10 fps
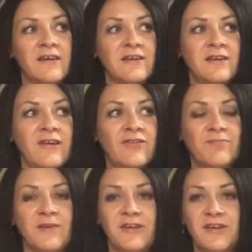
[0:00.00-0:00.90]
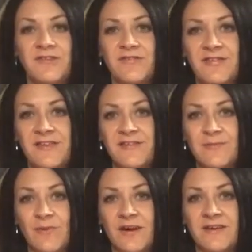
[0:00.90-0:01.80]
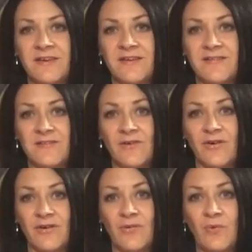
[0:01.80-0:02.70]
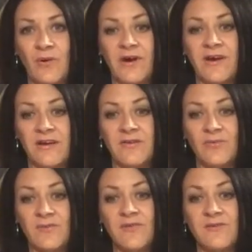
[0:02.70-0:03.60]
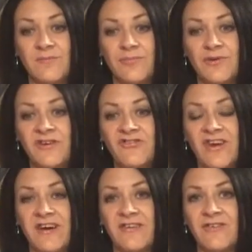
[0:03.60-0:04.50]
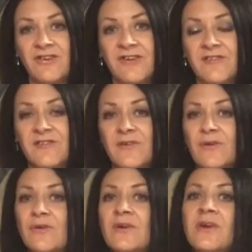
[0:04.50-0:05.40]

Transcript: and now I've been given this one, and it's got quite an awesome pressure on it, so